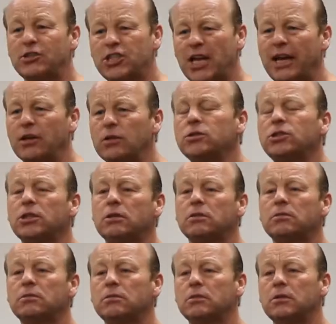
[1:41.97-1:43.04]
Now,
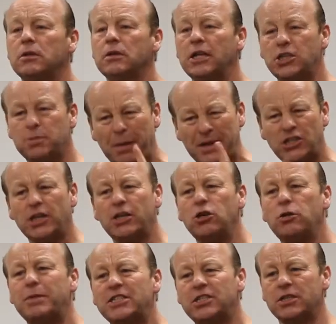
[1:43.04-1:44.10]
sales,
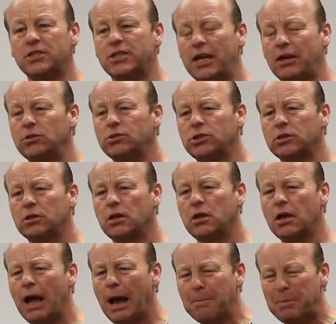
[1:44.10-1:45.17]
especially new business sales,
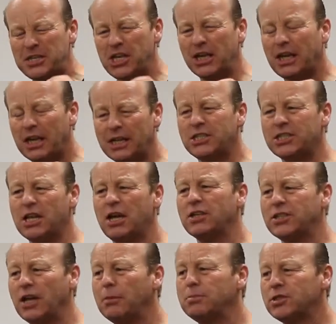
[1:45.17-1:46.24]
and particularly
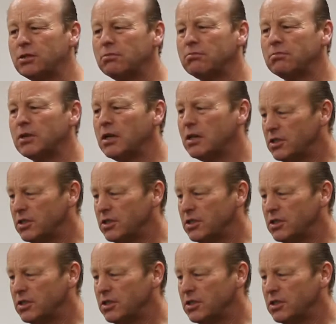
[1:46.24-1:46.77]
startups,